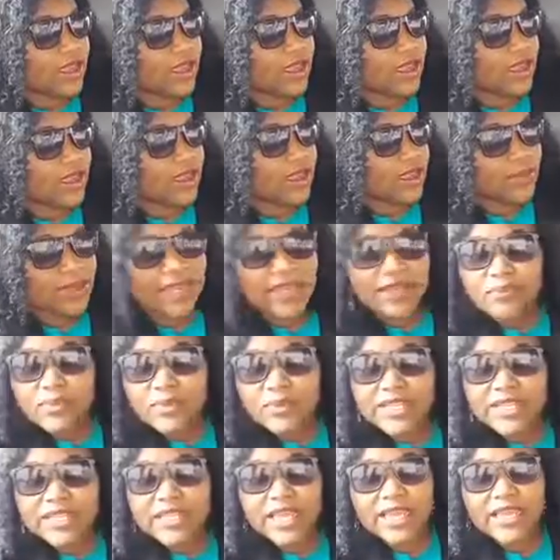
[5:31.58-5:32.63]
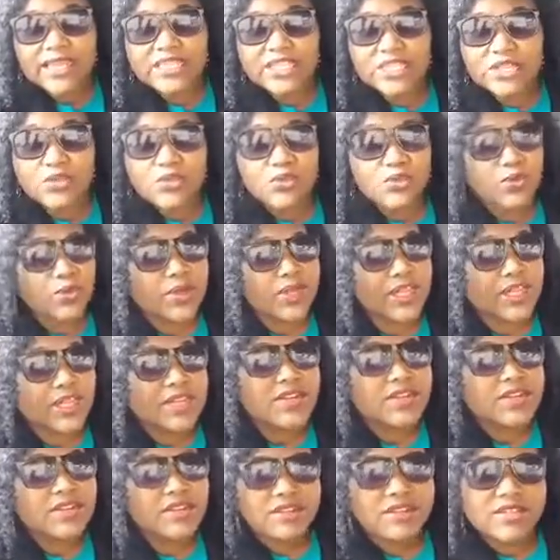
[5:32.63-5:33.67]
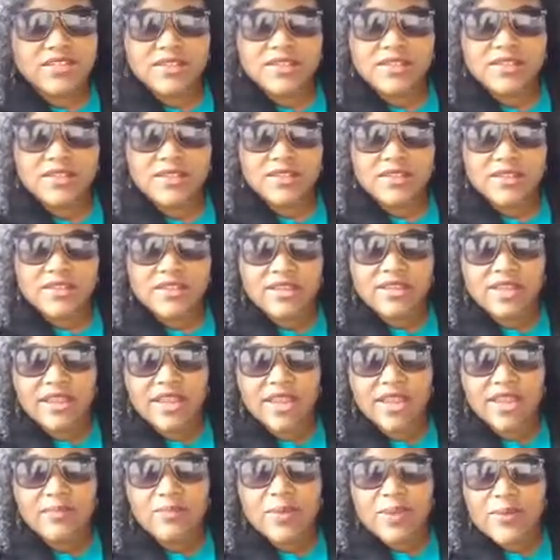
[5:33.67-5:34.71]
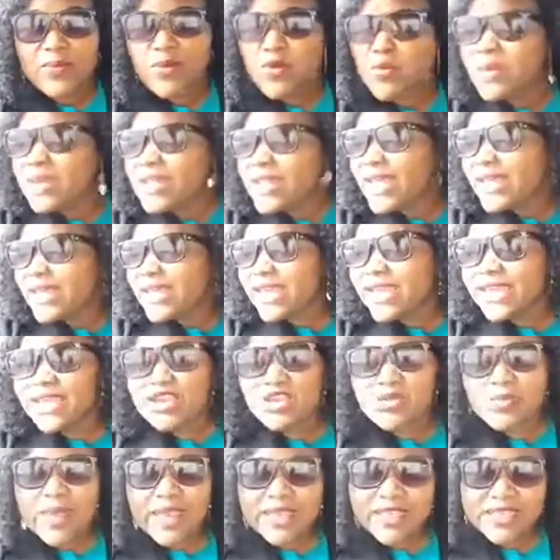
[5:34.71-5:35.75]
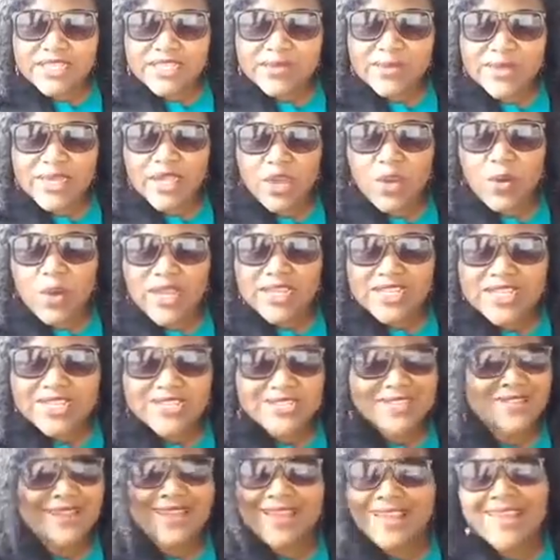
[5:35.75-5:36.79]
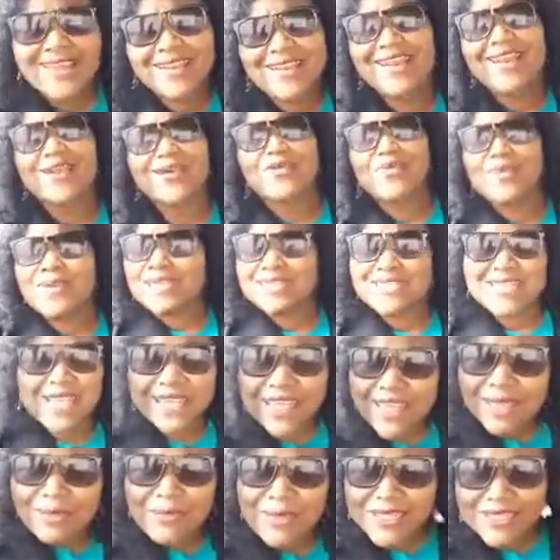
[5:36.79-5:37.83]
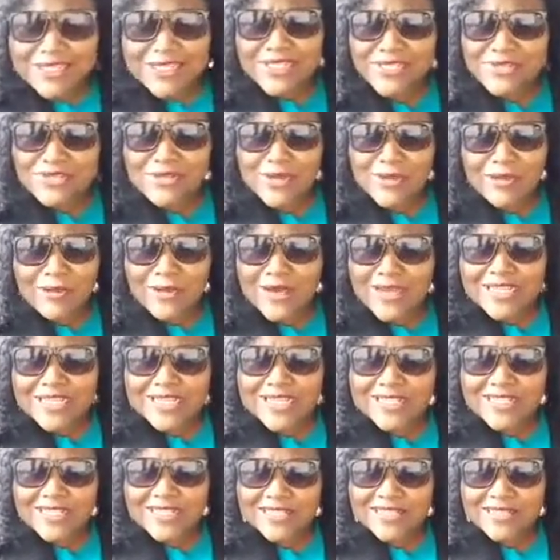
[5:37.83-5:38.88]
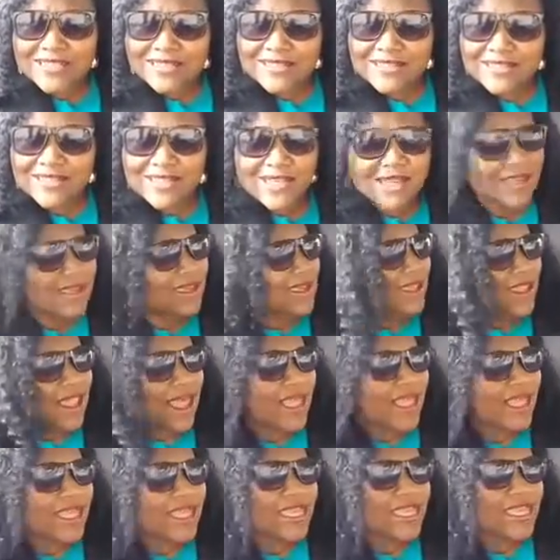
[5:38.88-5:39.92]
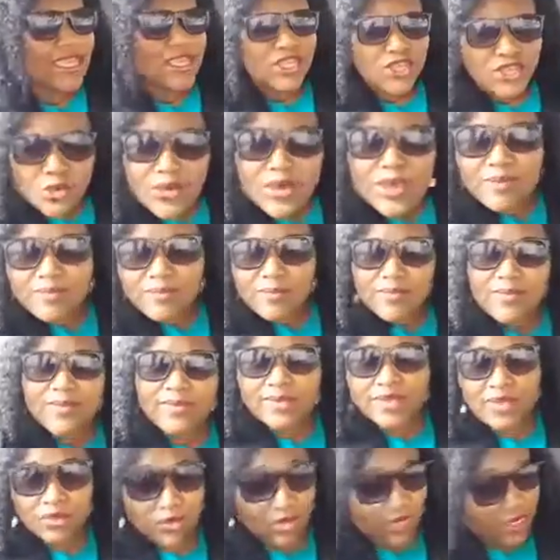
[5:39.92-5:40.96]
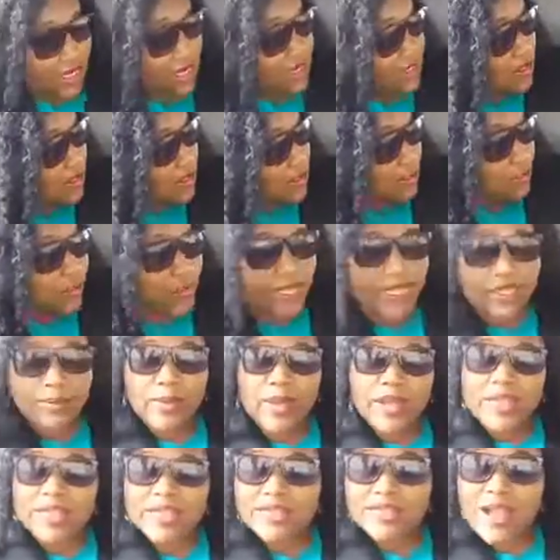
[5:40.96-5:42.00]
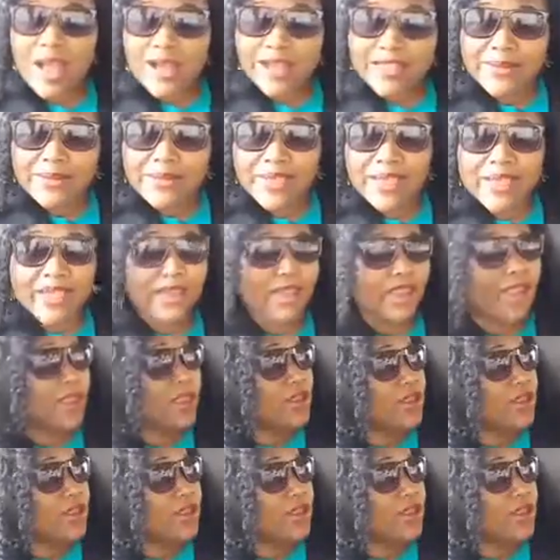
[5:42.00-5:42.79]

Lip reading: I mean, I put in like 2-3 years. And people will be like, yeah, can you message me a question? No, bitch, I can't message you no question. Like, you can pay the button and talk to me.